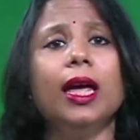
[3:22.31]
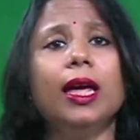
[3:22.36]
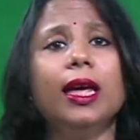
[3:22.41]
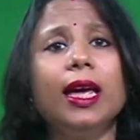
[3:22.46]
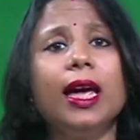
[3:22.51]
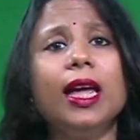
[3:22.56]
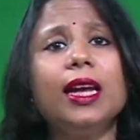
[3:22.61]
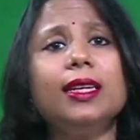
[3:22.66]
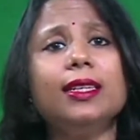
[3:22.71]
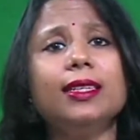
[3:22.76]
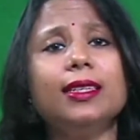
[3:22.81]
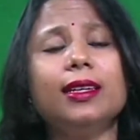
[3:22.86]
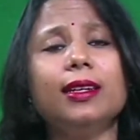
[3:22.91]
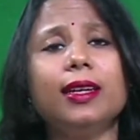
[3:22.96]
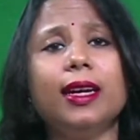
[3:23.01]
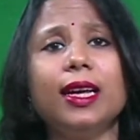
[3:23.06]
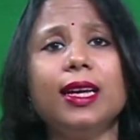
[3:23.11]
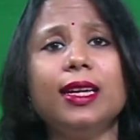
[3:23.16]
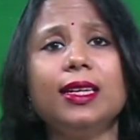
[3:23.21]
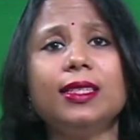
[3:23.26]
yet
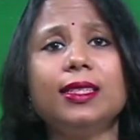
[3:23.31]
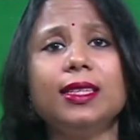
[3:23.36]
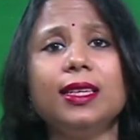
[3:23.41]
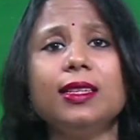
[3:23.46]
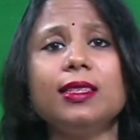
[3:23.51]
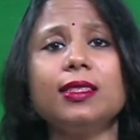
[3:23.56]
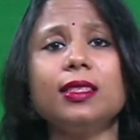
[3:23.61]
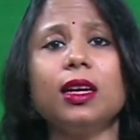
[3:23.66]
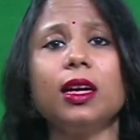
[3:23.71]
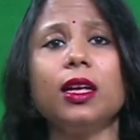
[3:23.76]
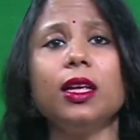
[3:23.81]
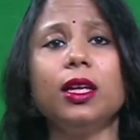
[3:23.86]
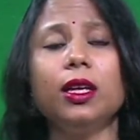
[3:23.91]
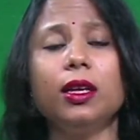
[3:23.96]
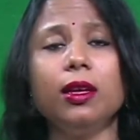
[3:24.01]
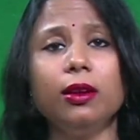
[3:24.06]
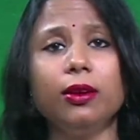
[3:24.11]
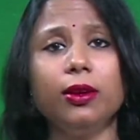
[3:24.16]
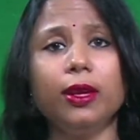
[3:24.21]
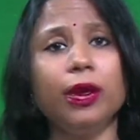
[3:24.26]
there exists a
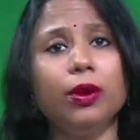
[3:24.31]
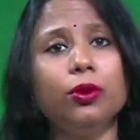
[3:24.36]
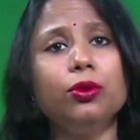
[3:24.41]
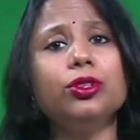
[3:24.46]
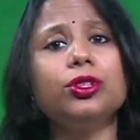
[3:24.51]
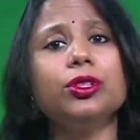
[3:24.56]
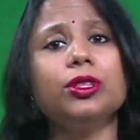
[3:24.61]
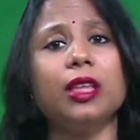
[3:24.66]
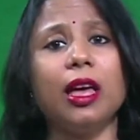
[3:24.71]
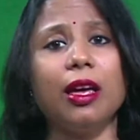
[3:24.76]
huge